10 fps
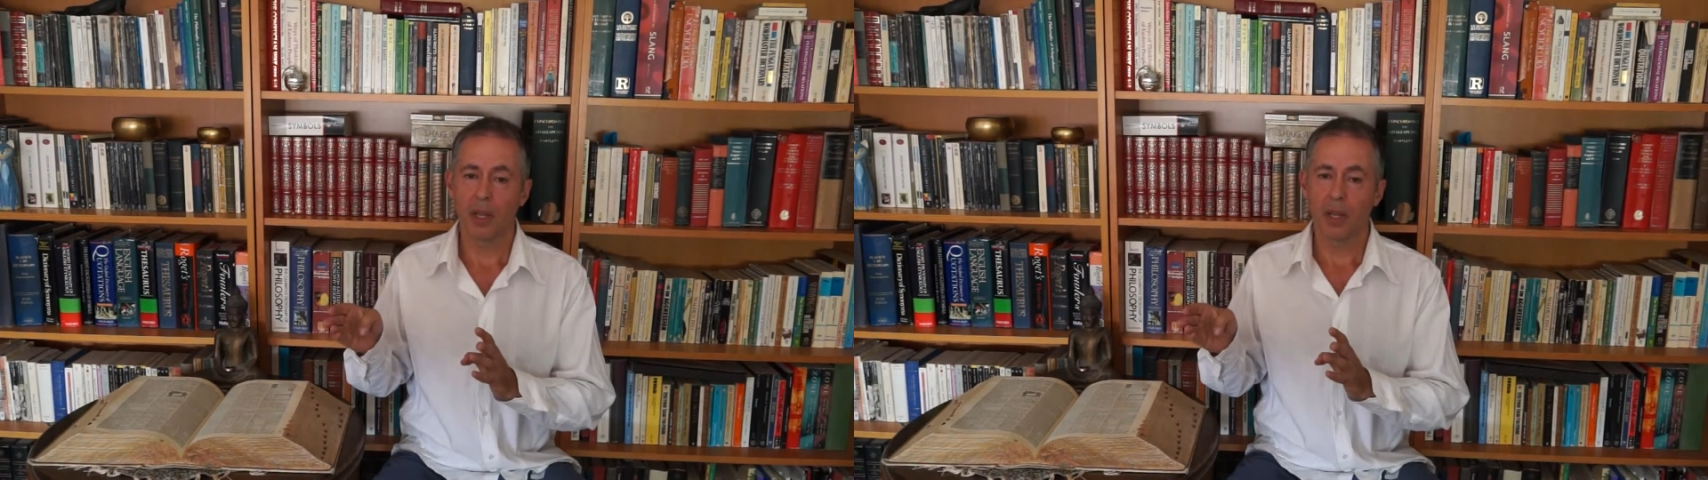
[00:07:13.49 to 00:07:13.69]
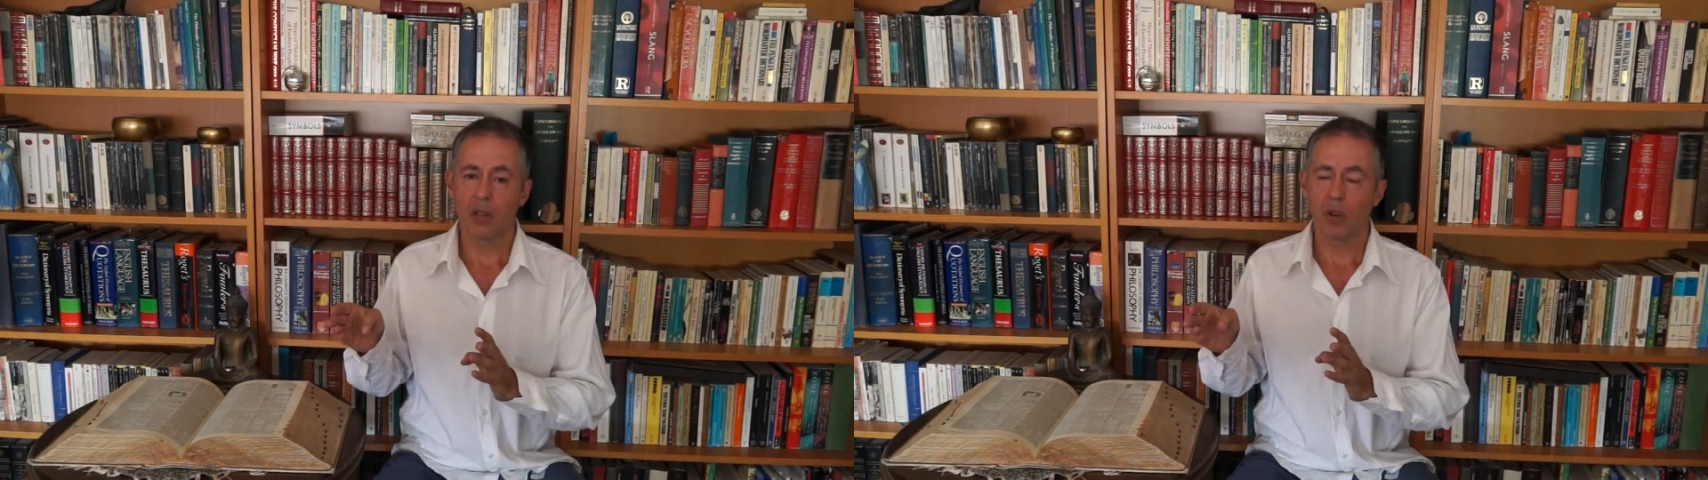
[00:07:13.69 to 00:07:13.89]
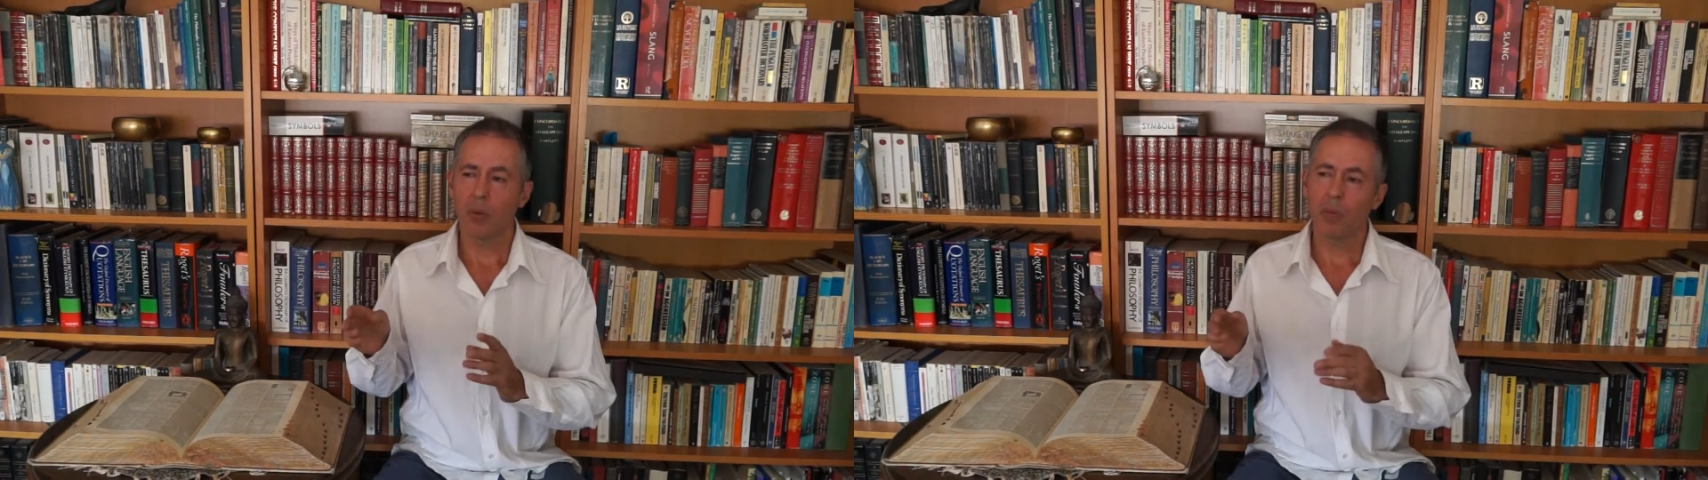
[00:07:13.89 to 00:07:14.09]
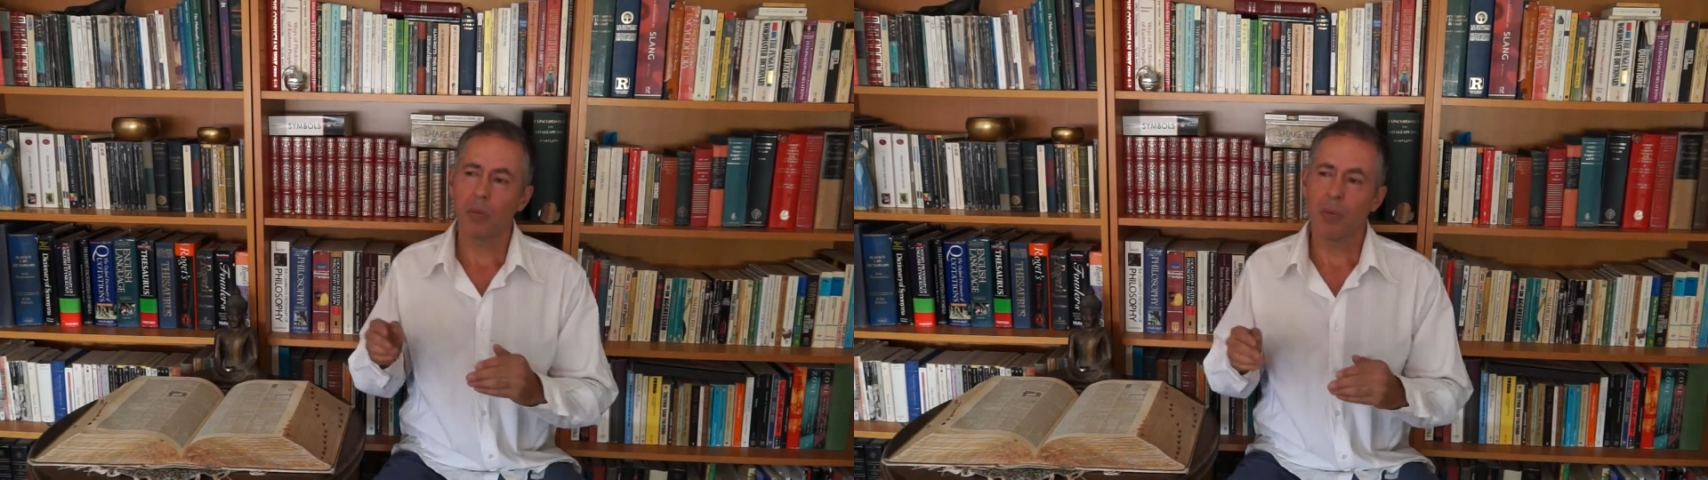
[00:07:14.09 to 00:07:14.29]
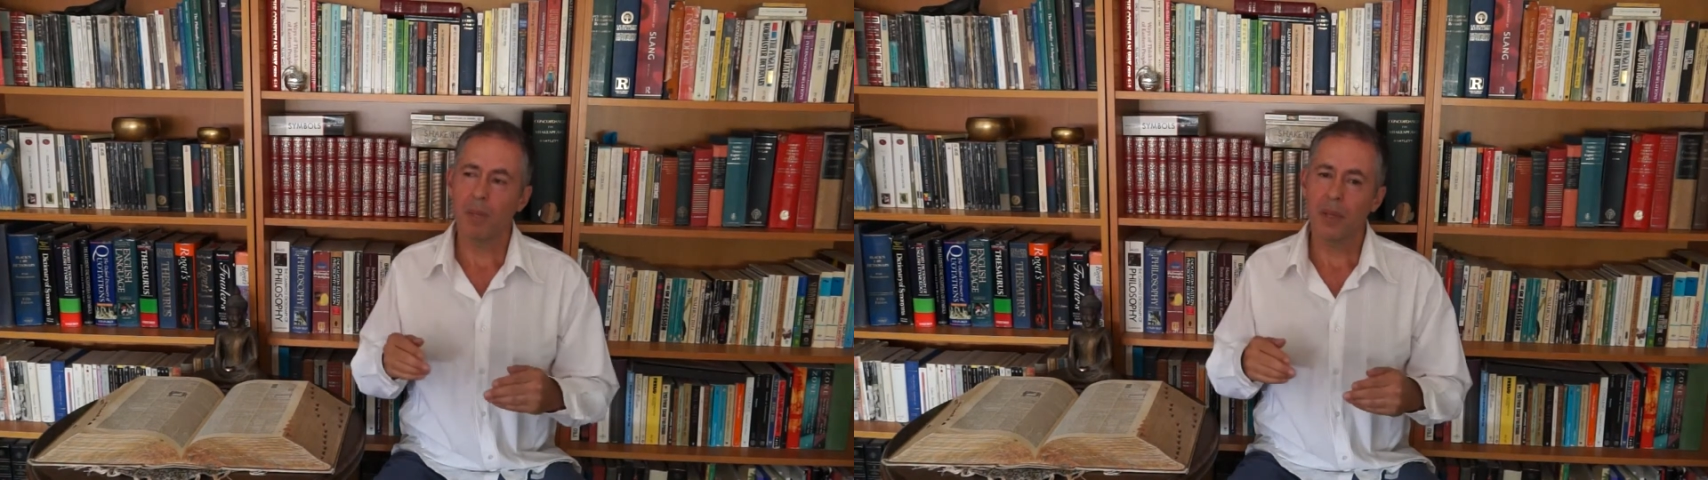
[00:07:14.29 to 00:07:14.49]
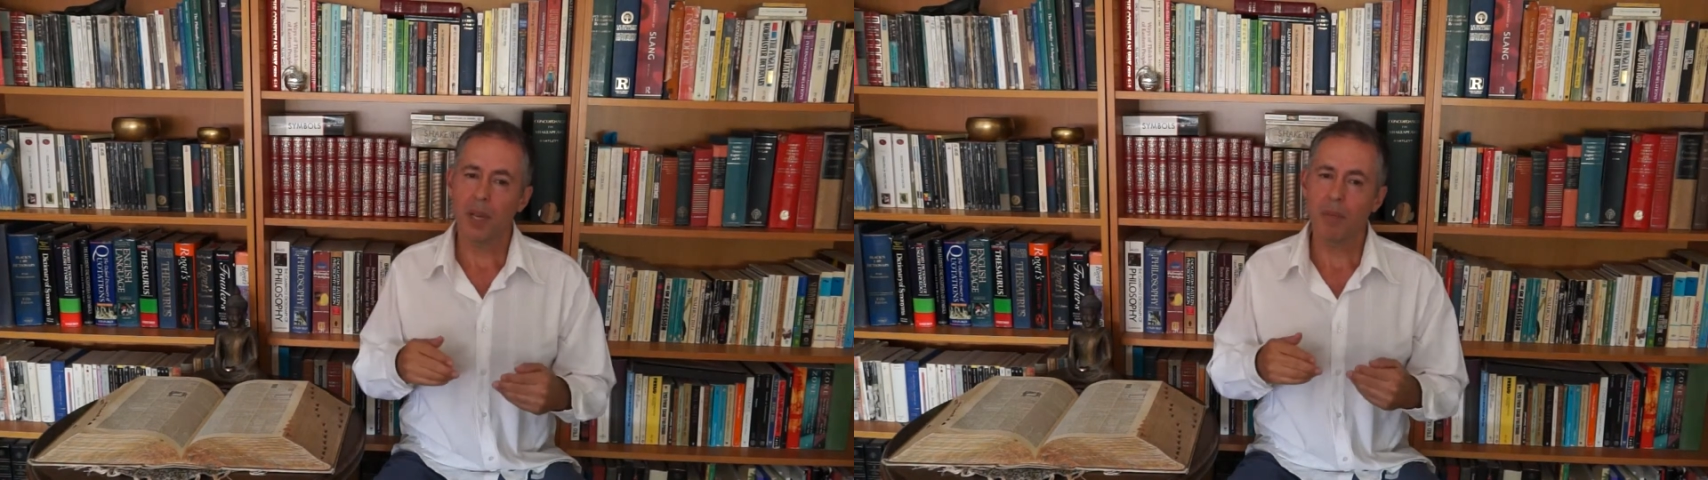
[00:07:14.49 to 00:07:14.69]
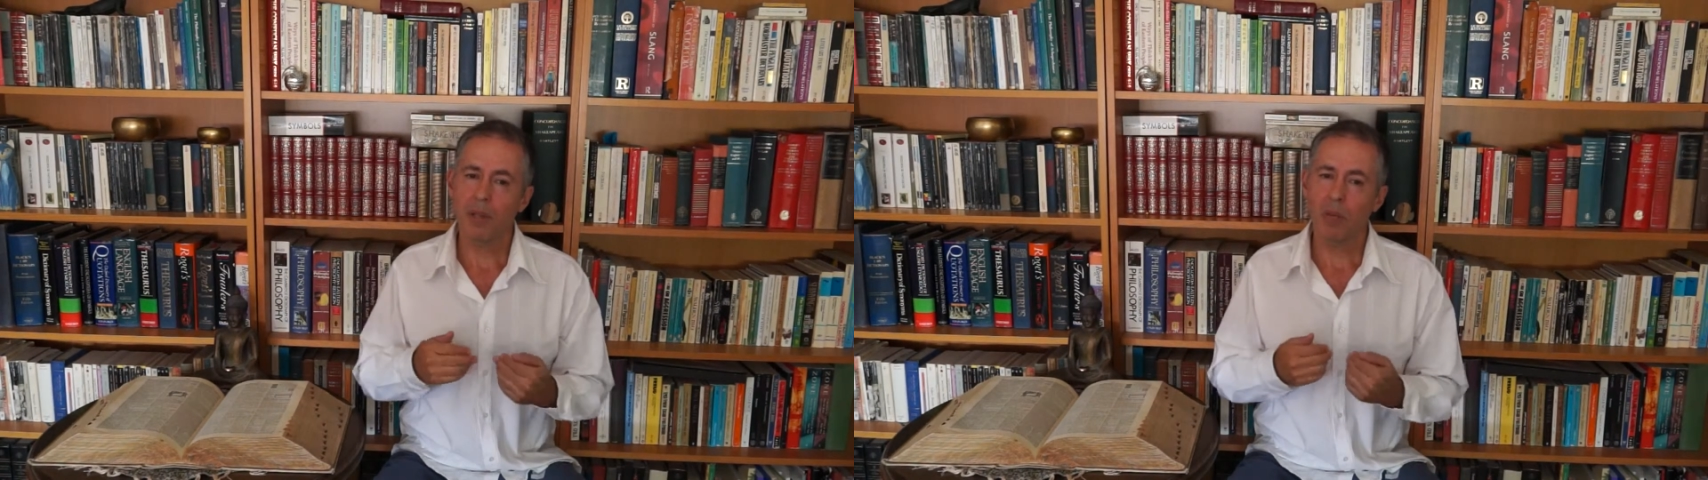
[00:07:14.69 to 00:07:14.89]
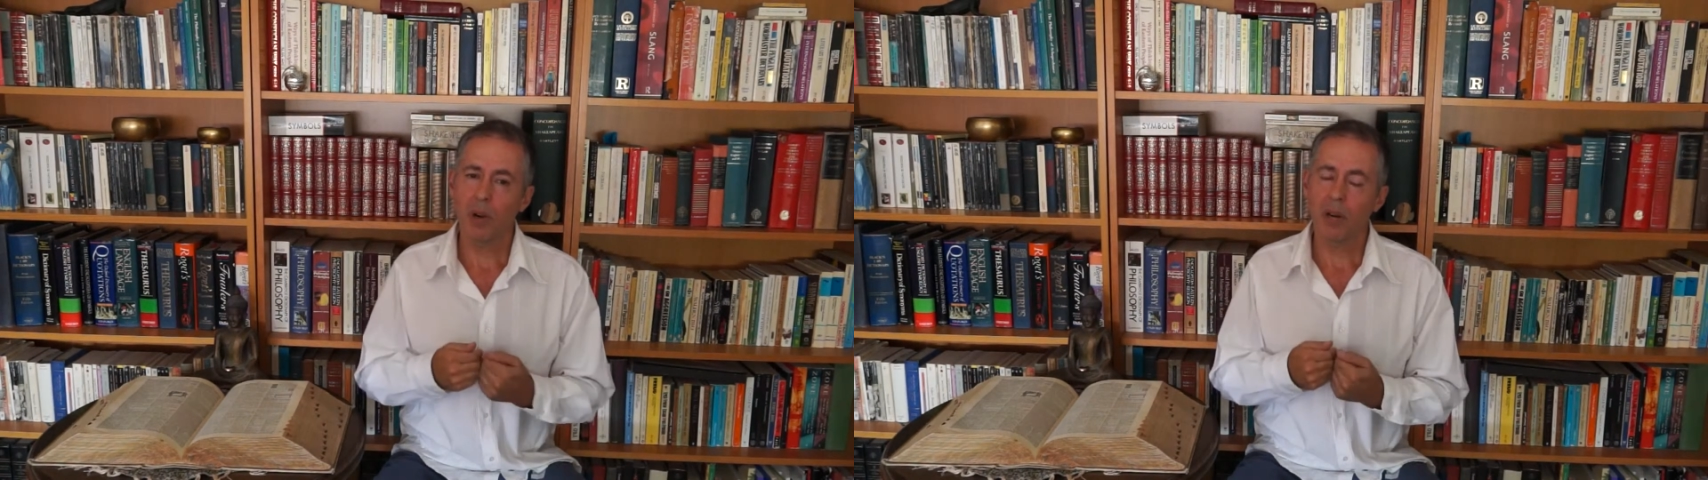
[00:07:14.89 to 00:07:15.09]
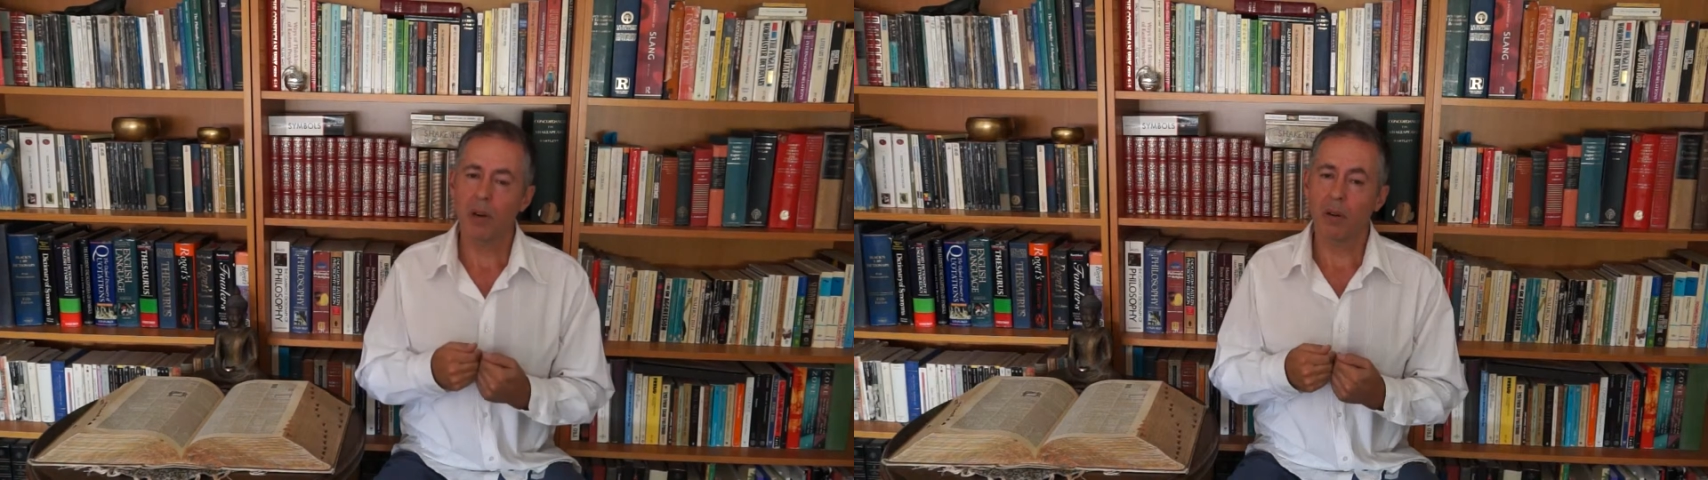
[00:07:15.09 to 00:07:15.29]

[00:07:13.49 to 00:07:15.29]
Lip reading: So by becoming aware